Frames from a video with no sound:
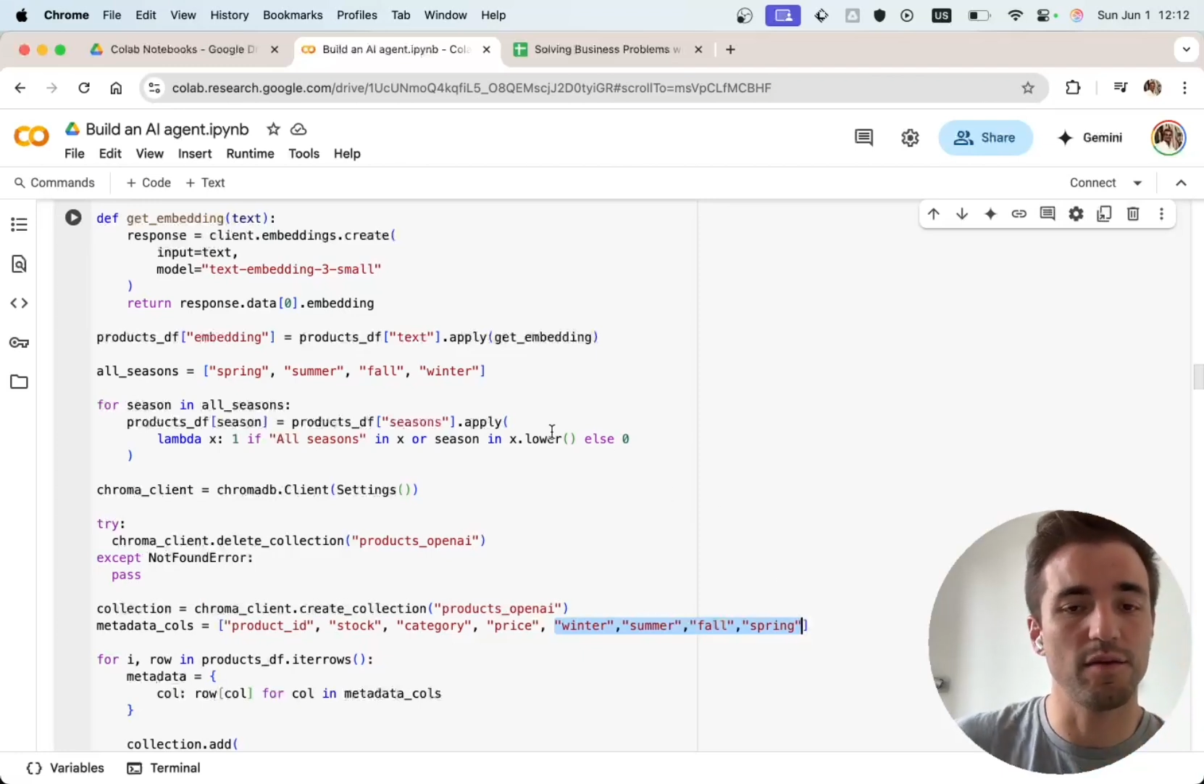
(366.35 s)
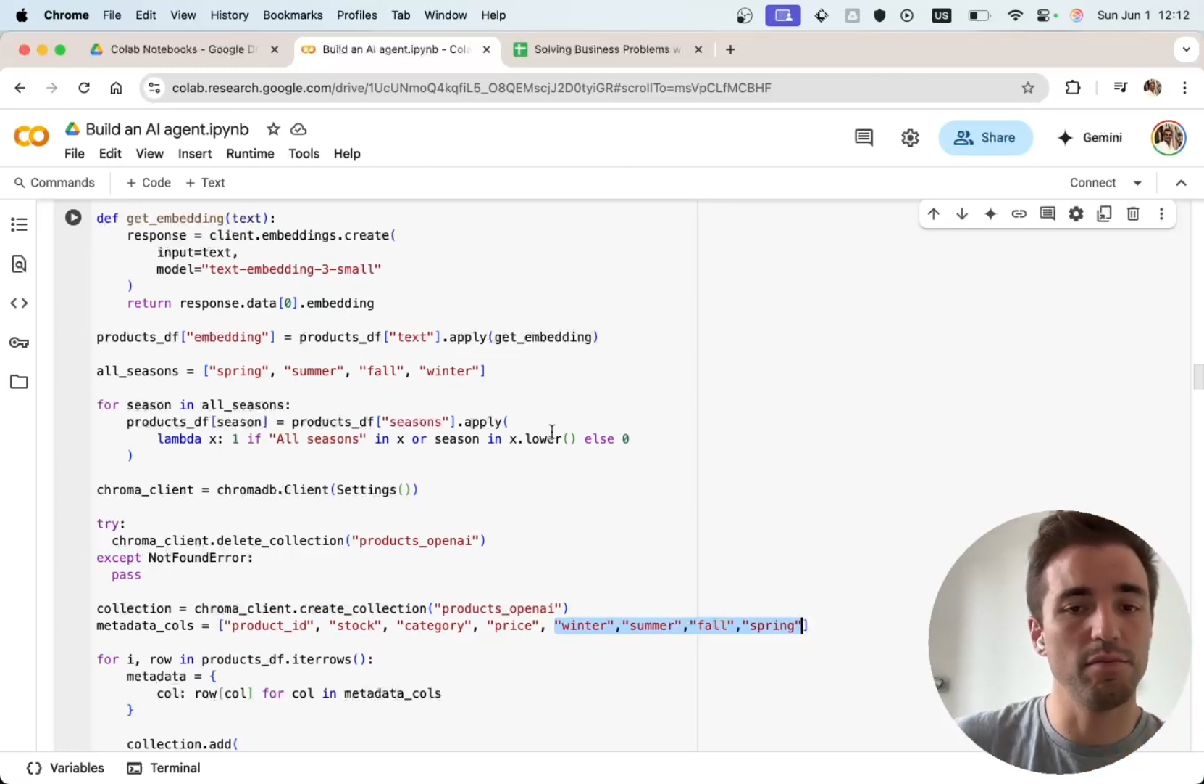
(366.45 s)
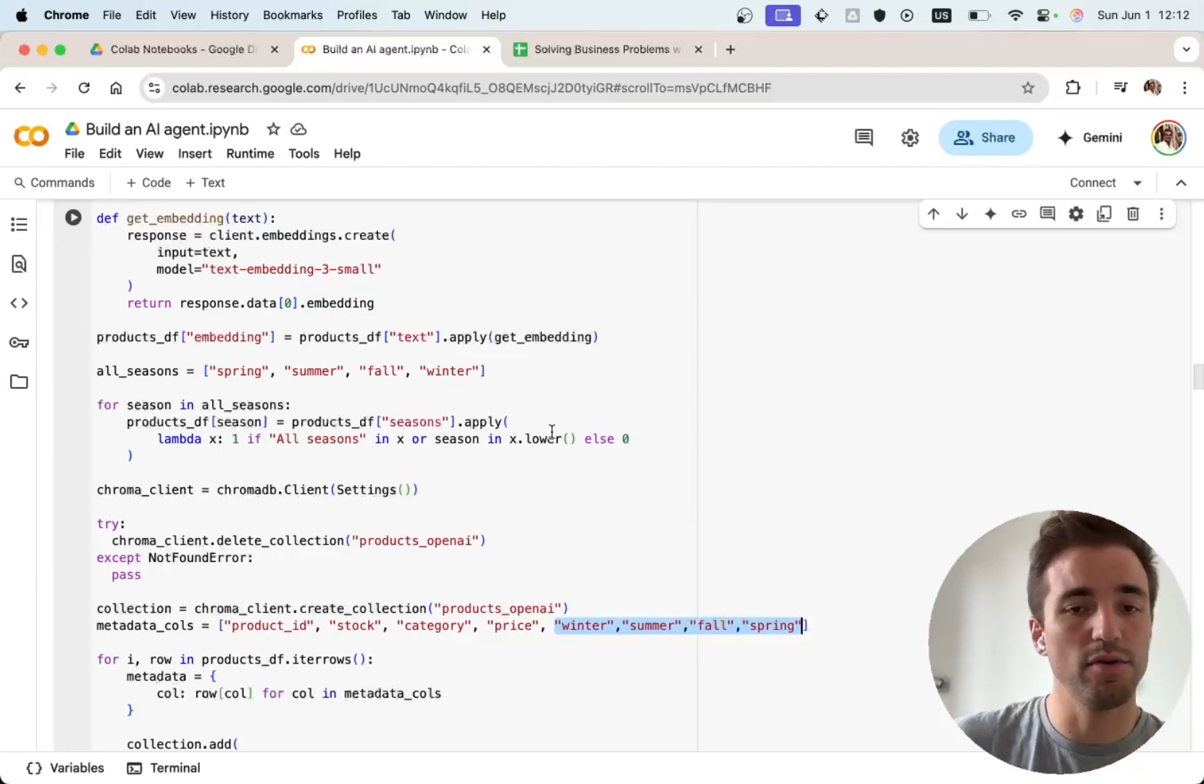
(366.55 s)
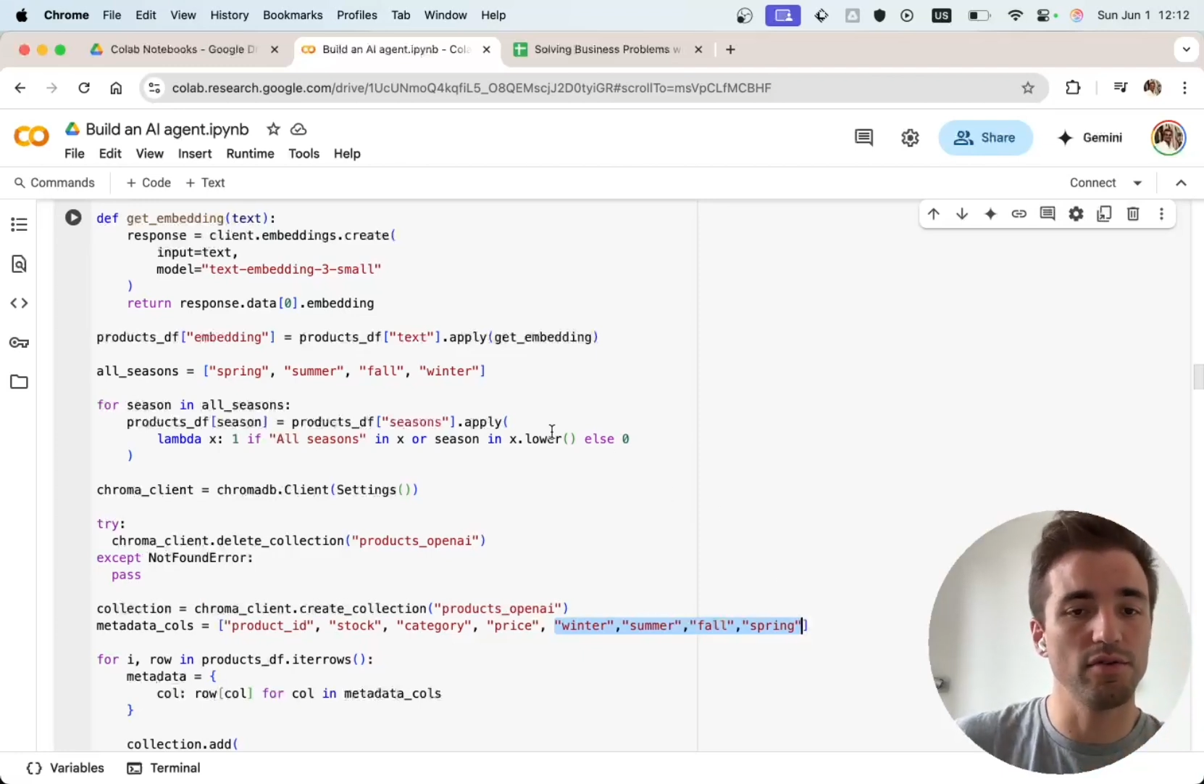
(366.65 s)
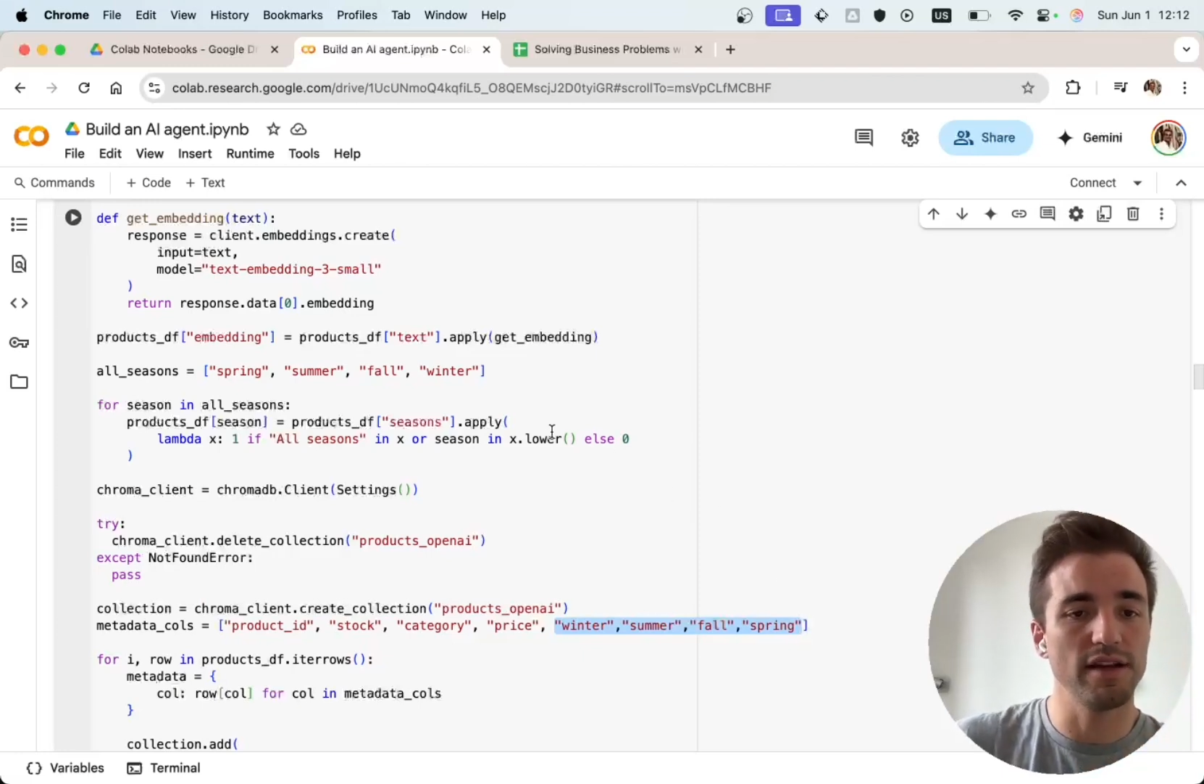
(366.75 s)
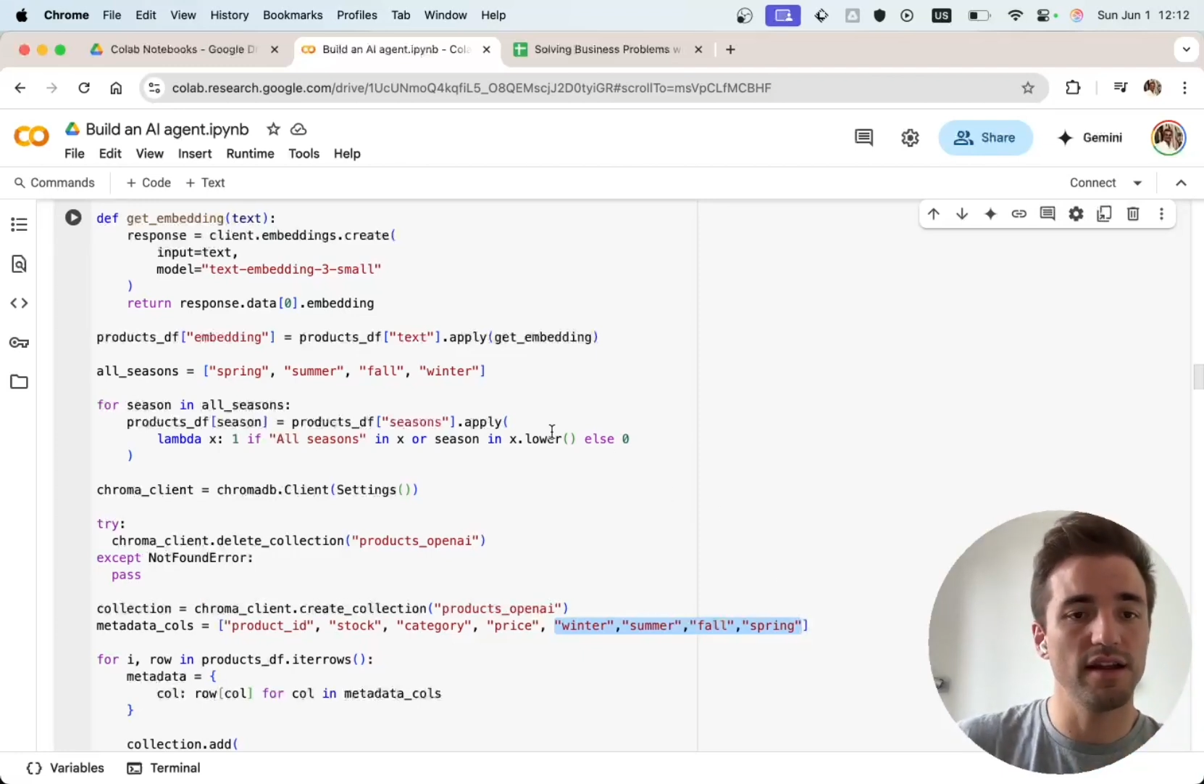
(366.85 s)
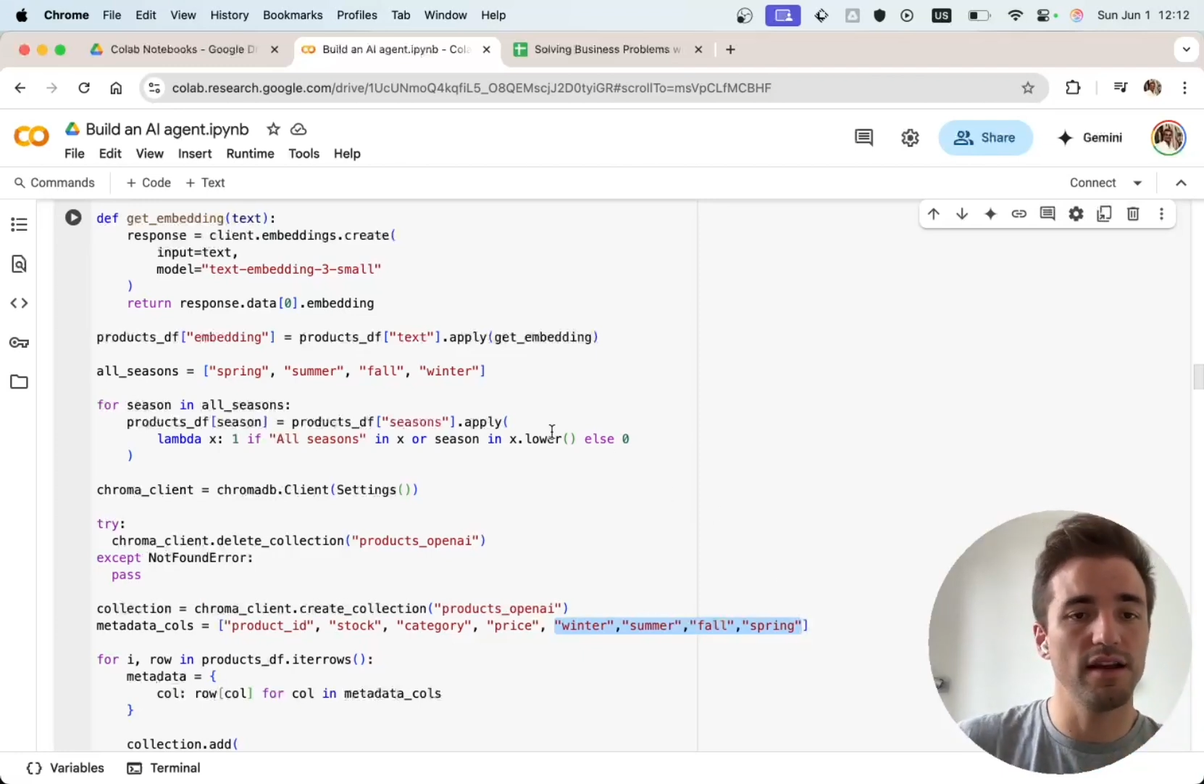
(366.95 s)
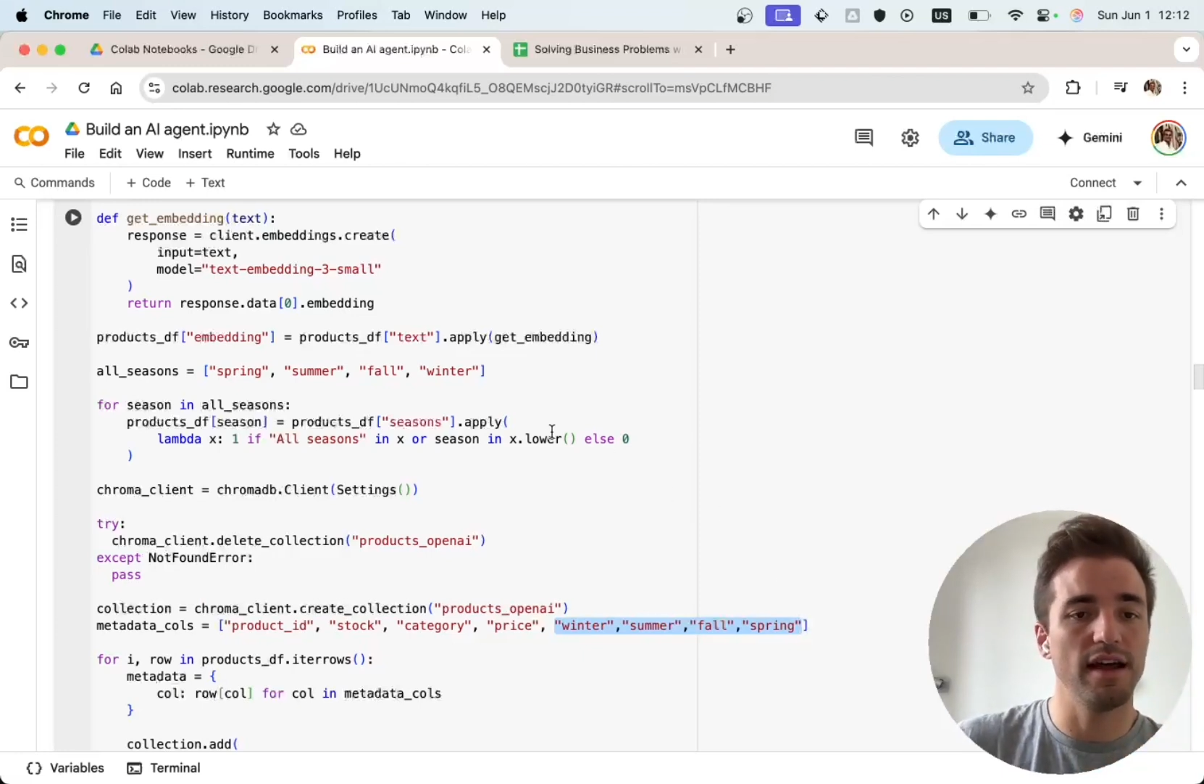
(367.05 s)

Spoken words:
Boolean,